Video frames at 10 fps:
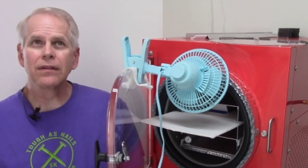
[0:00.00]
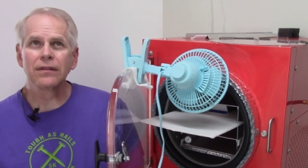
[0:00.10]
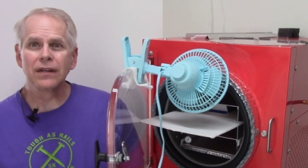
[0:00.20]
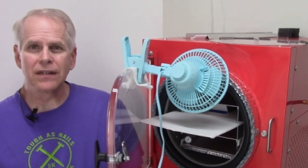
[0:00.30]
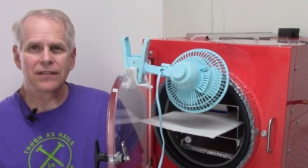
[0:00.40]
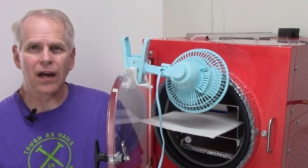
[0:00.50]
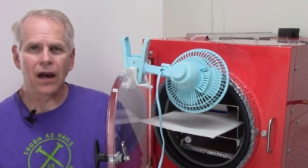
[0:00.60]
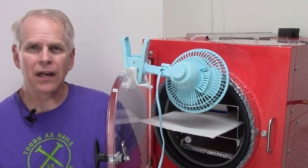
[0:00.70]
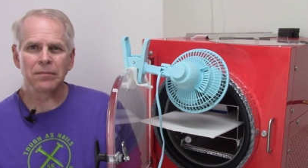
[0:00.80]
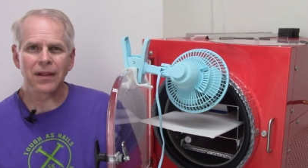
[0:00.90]
the
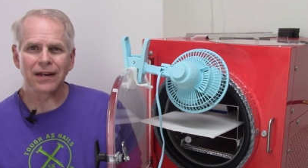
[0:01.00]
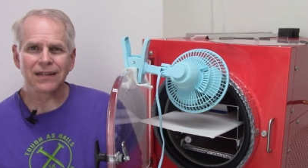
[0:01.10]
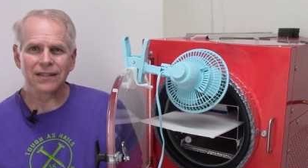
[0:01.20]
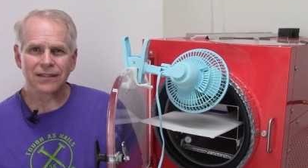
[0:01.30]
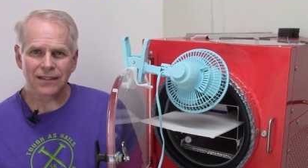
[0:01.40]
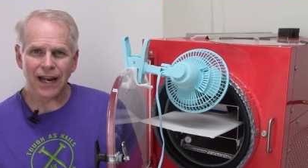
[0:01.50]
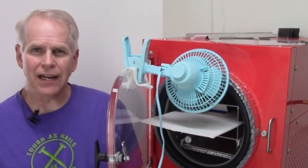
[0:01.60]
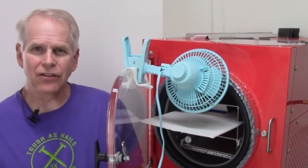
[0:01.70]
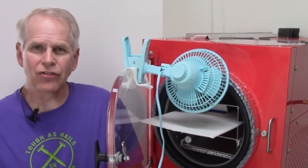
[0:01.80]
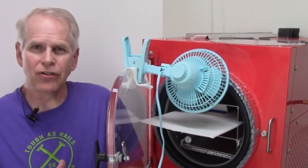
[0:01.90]
time that it
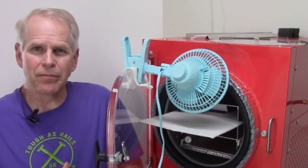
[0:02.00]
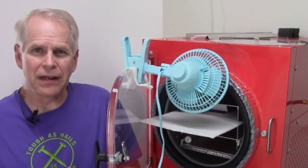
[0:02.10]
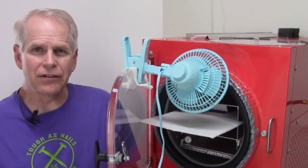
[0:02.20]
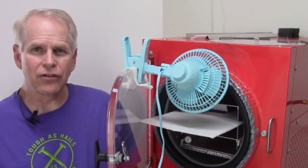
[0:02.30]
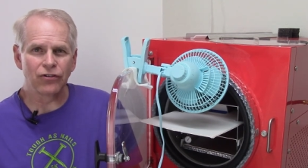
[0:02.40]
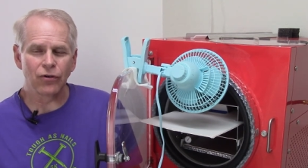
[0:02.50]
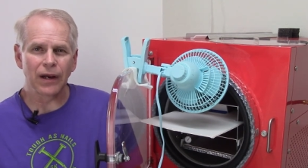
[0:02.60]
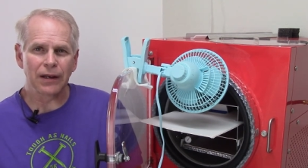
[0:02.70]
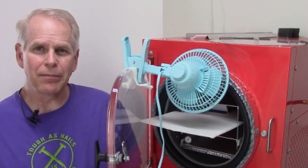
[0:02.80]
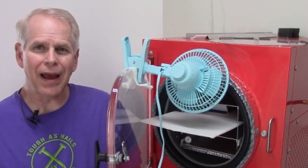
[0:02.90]
takes me to do
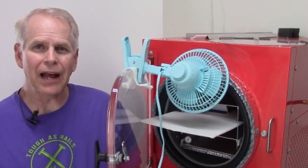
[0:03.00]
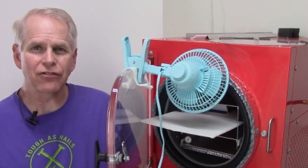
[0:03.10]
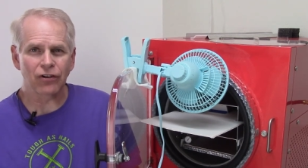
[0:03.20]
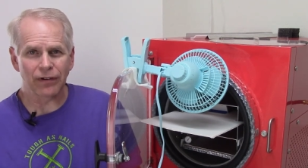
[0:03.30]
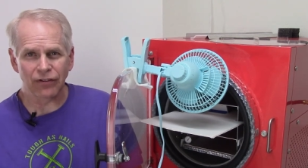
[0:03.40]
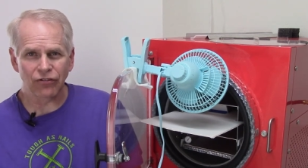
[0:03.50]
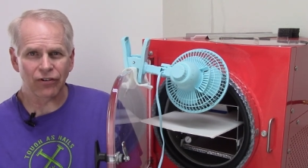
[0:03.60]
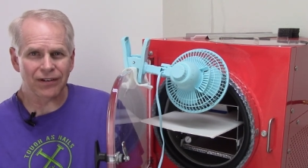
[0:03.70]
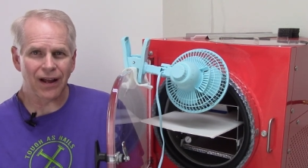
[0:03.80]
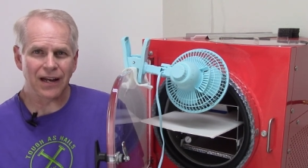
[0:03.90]
a batch of a
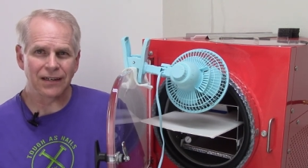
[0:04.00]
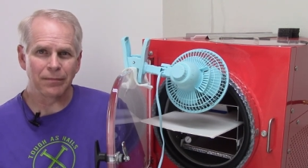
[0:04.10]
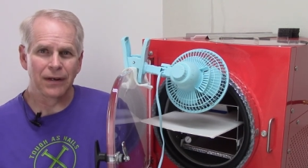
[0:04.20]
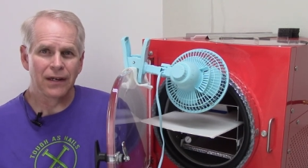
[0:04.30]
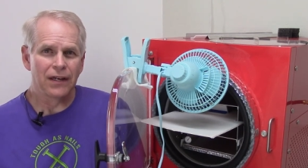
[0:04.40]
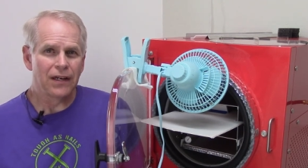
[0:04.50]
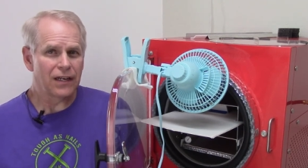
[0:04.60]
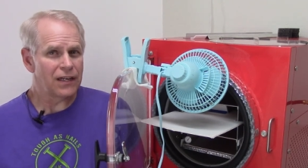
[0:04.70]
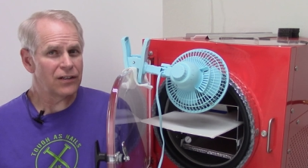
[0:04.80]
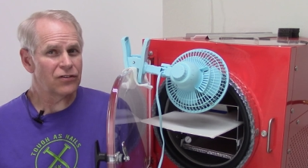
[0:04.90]
certain item
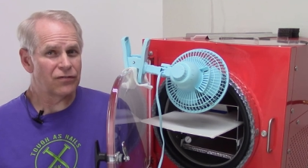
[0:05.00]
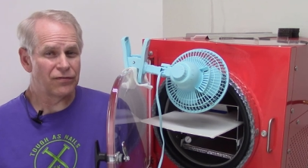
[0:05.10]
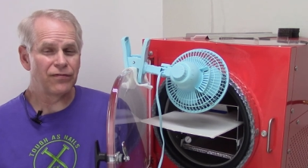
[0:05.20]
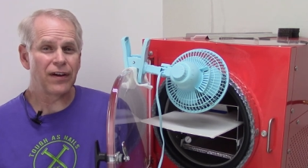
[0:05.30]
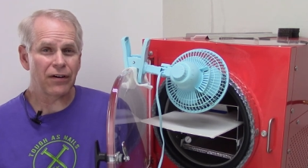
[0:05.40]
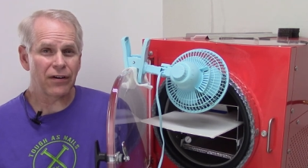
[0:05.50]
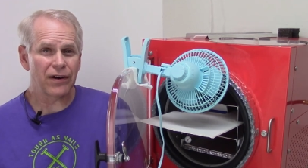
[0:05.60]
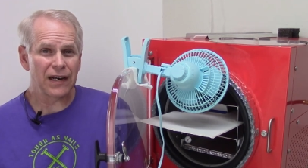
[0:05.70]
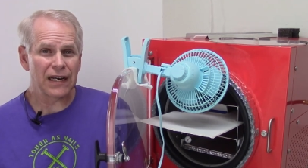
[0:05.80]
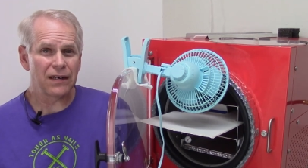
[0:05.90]
is
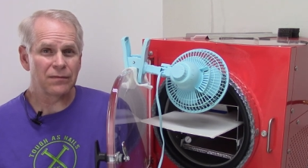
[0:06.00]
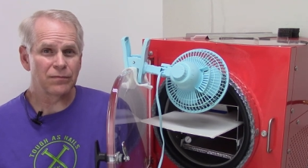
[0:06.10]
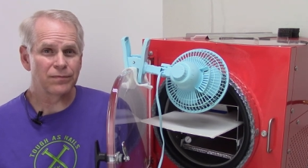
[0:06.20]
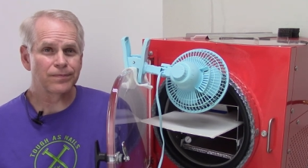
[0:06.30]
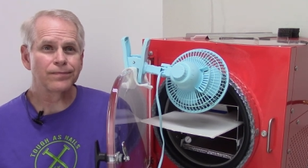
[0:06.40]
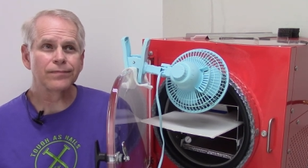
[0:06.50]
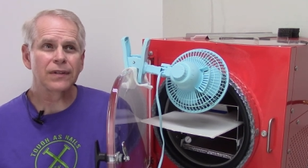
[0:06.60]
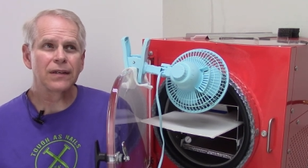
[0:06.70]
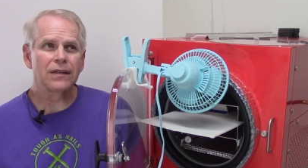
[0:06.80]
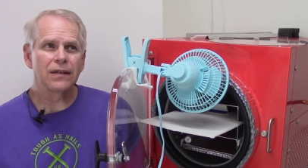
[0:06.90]
very
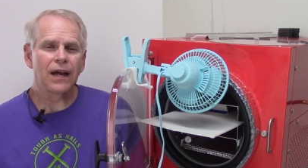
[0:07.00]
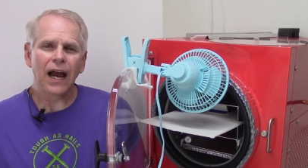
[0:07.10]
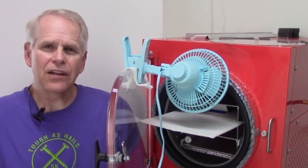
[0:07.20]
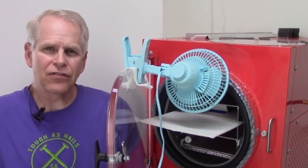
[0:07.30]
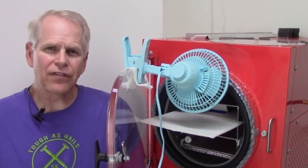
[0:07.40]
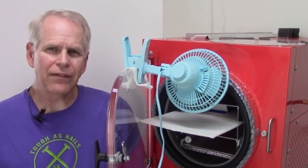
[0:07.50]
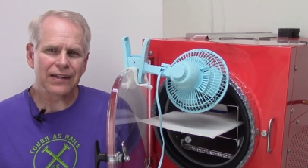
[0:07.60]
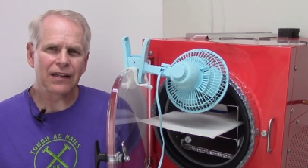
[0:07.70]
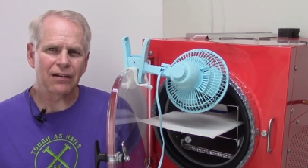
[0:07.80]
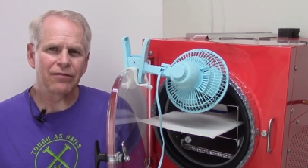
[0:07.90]
has very
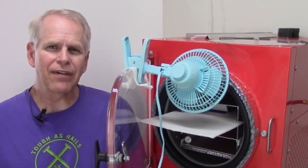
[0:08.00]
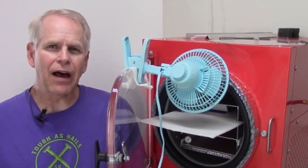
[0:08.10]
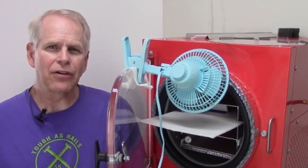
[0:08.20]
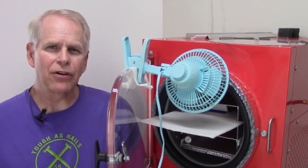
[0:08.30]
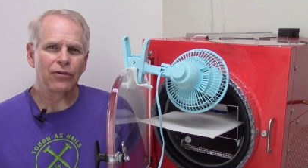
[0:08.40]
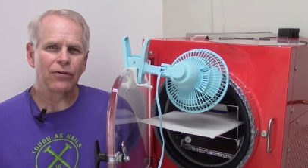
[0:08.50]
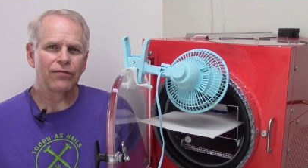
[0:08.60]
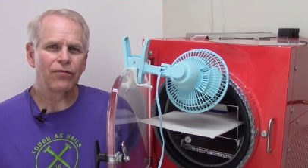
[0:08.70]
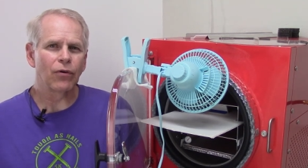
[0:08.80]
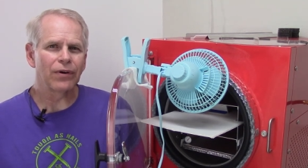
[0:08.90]
little value
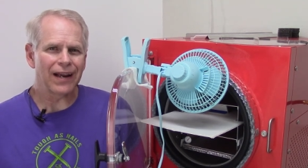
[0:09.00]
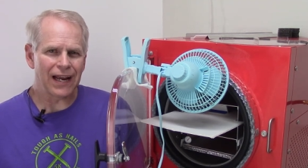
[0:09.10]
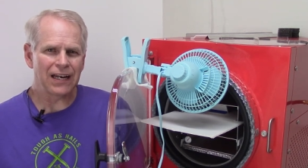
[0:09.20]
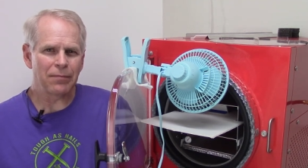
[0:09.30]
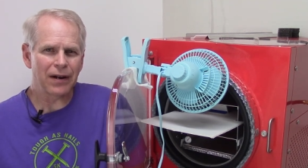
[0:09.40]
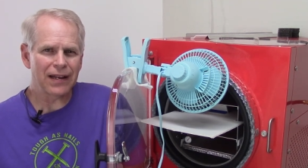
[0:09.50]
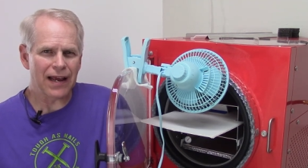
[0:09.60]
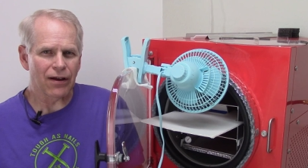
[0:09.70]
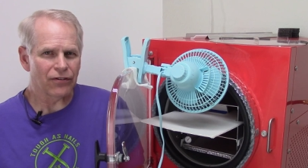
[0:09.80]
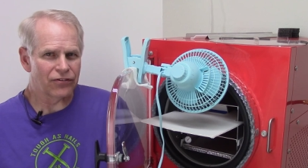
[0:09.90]
for anybody
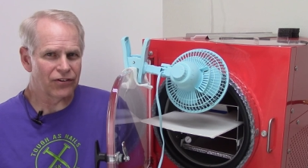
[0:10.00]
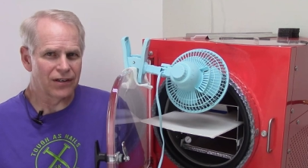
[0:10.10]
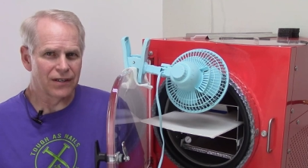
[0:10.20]
else.